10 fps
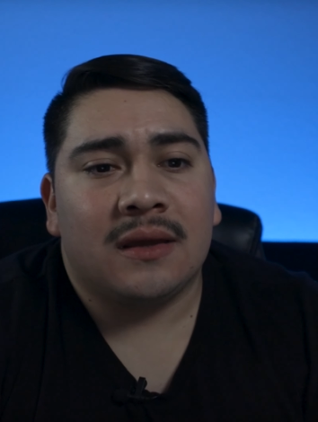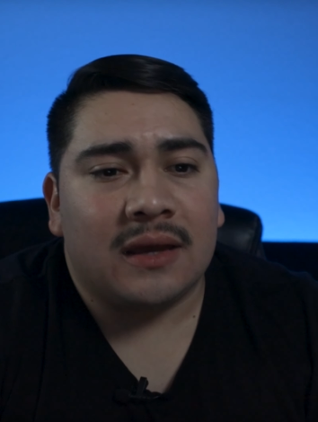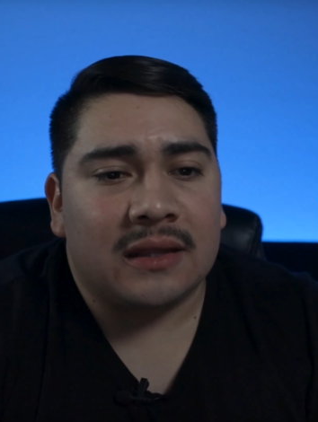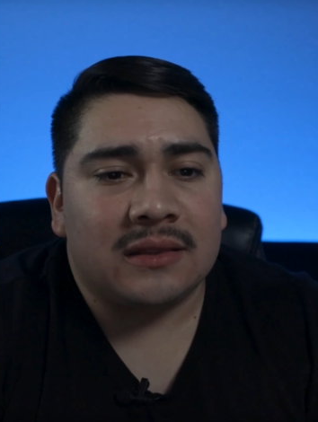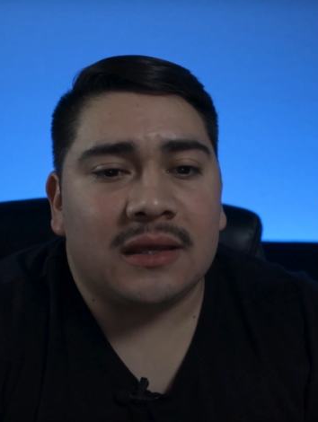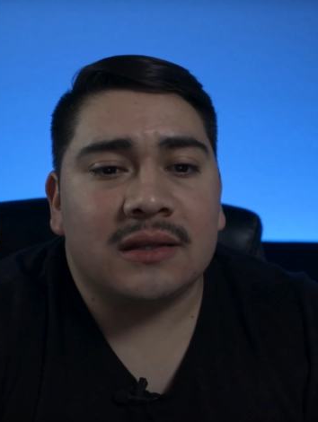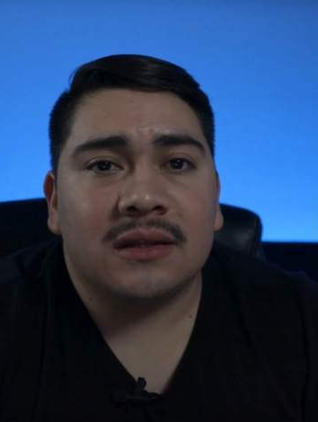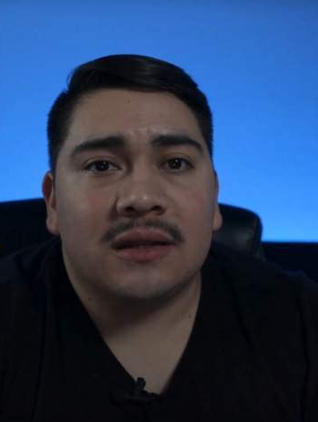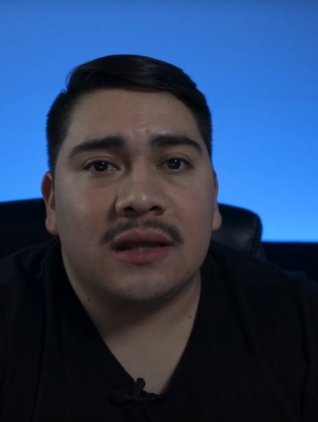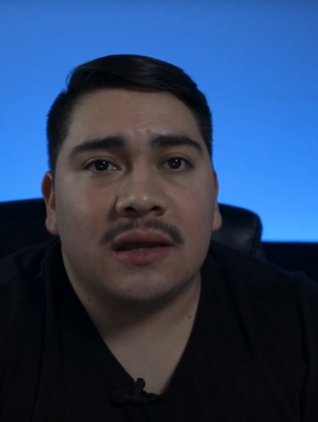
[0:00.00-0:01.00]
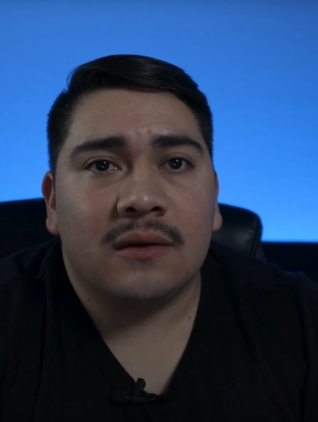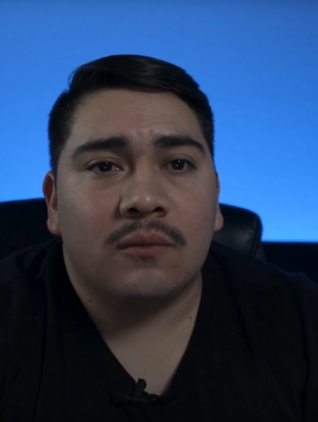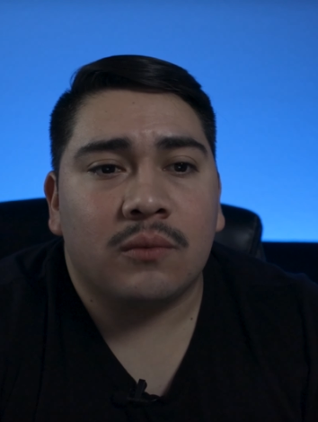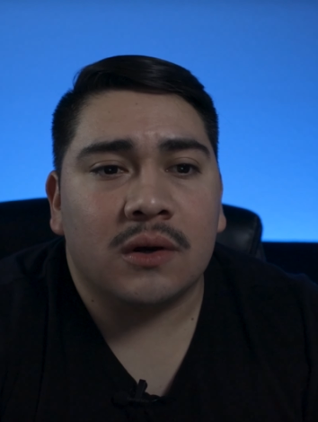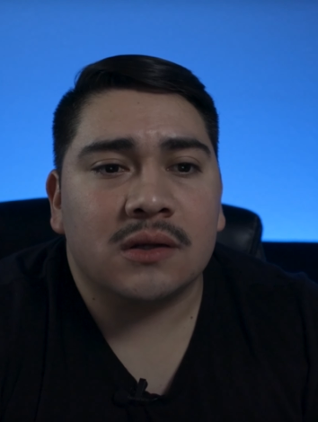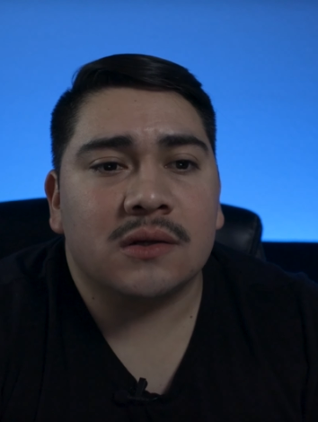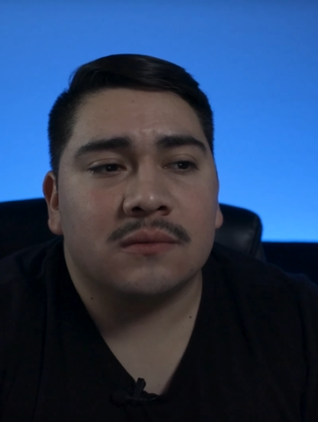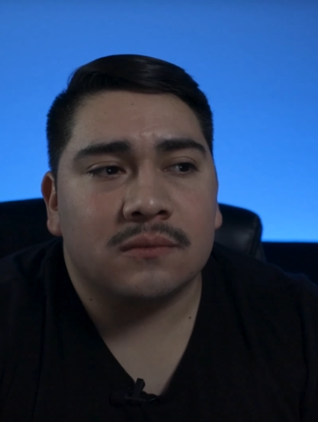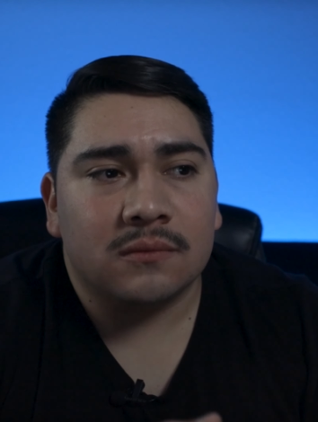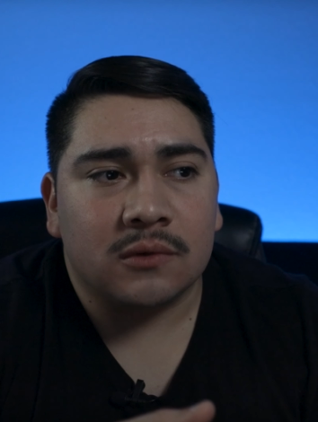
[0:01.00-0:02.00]
At the end of the day, what
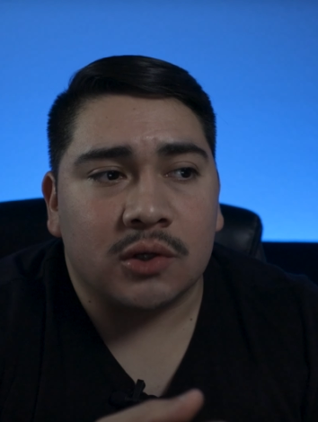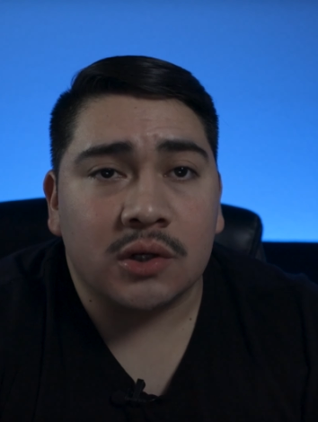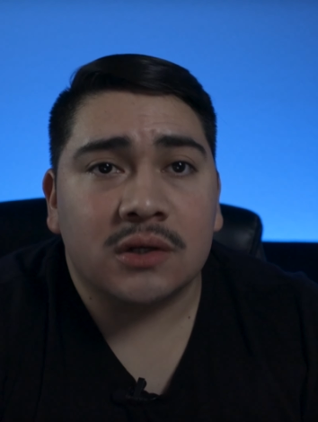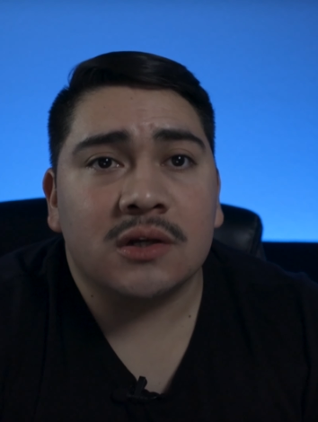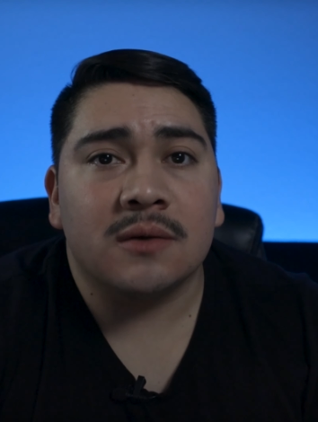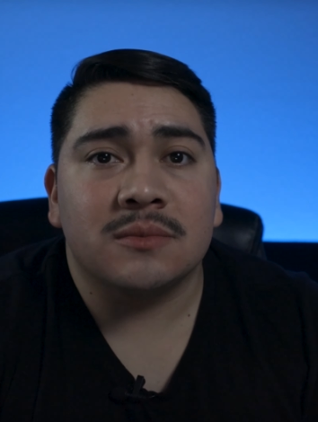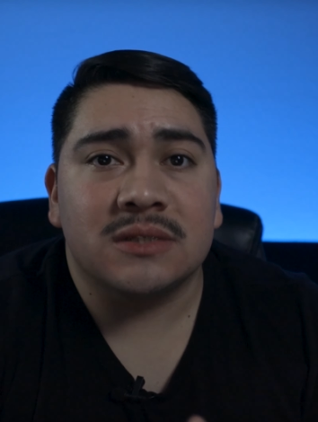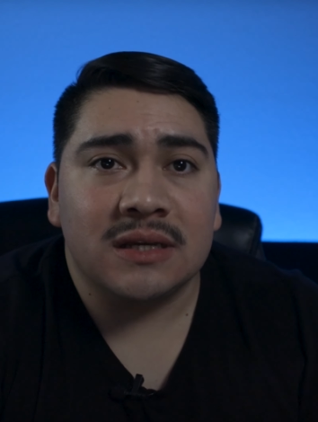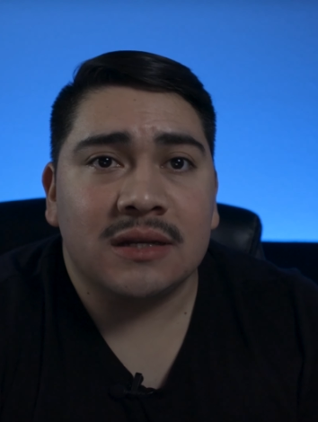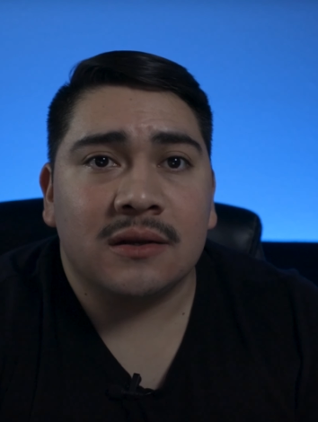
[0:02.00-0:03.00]
good comes in,